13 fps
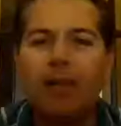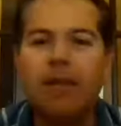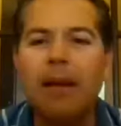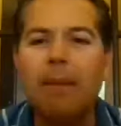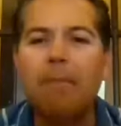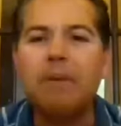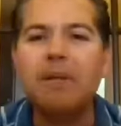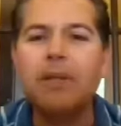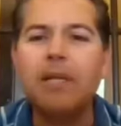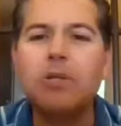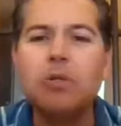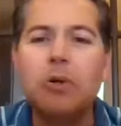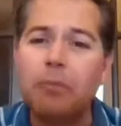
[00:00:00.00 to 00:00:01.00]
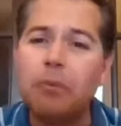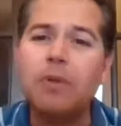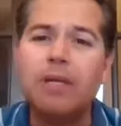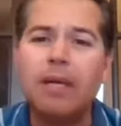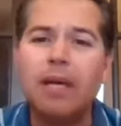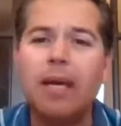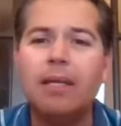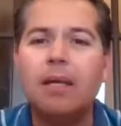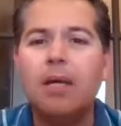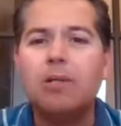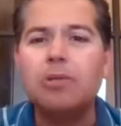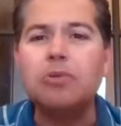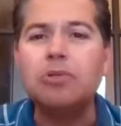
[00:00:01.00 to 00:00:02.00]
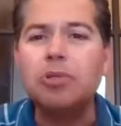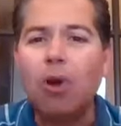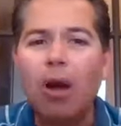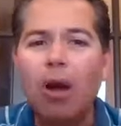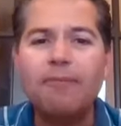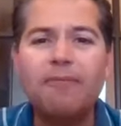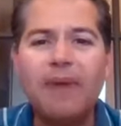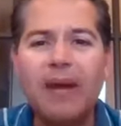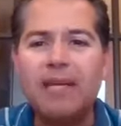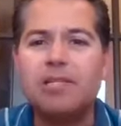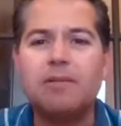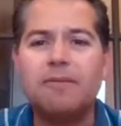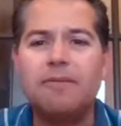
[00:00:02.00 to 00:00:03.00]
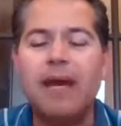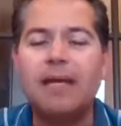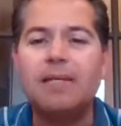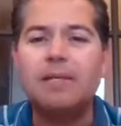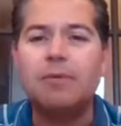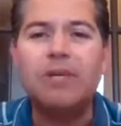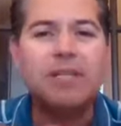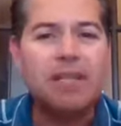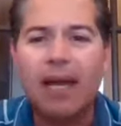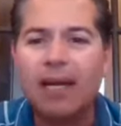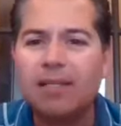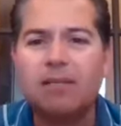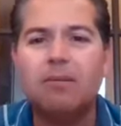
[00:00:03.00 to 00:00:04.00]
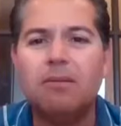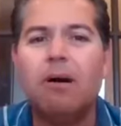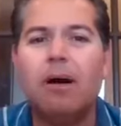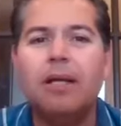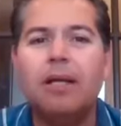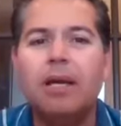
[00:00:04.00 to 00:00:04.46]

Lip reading: the ability to communicate, to talk face to face. We text a lot.